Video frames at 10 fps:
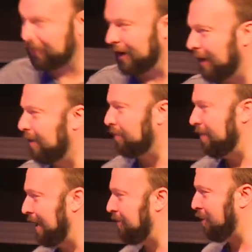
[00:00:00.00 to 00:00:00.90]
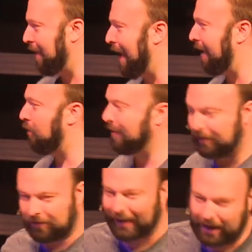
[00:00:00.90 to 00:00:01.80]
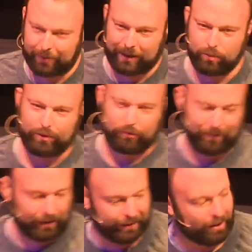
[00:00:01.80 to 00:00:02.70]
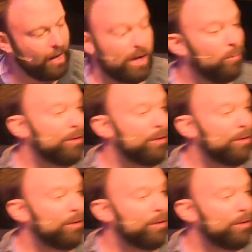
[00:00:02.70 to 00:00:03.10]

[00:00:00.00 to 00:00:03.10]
of this or that, or this is how he was feeling. We don't